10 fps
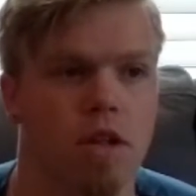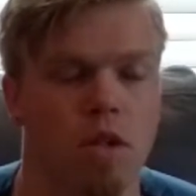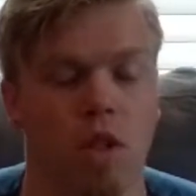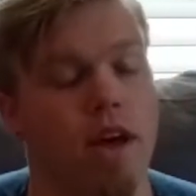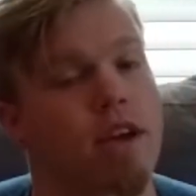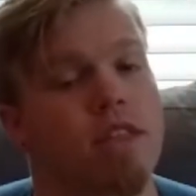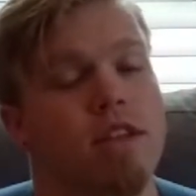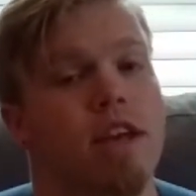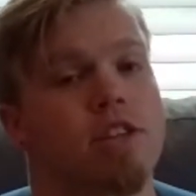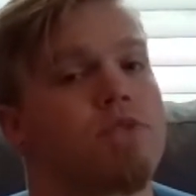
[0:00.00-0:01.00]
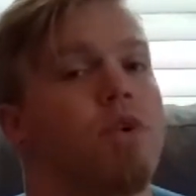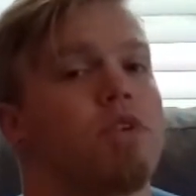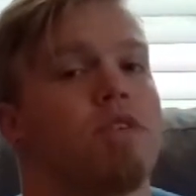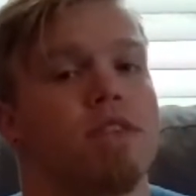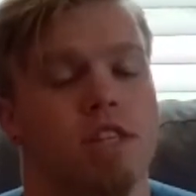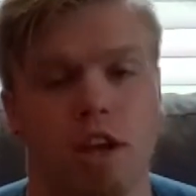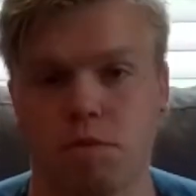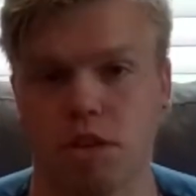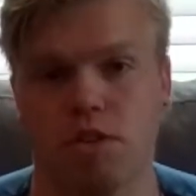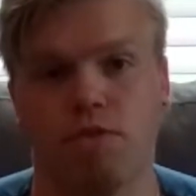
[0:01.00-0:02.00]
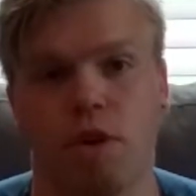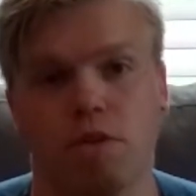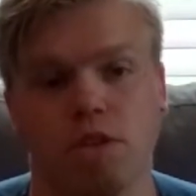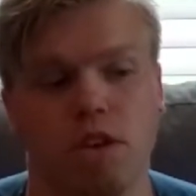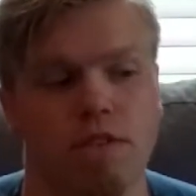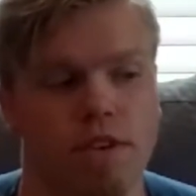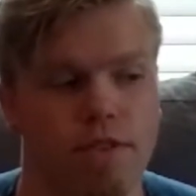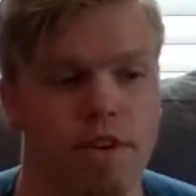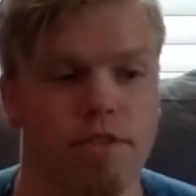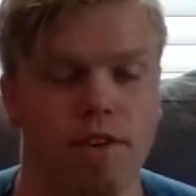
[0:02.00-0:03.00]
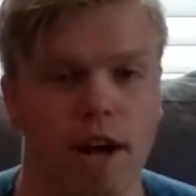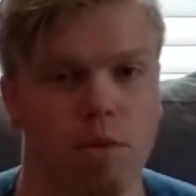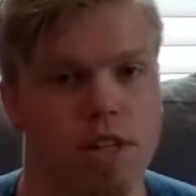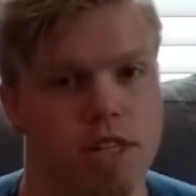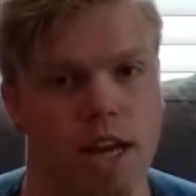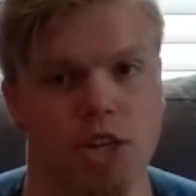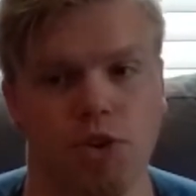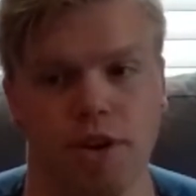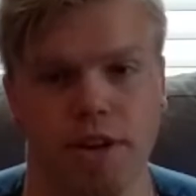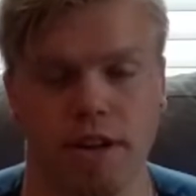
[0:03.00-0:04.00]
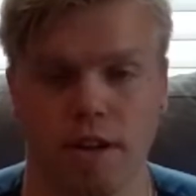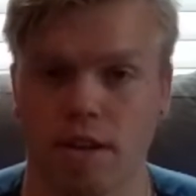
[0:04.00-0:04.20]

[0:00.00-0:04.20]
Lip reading: like the days of old of the Samsung phones of a very vibrant, saturated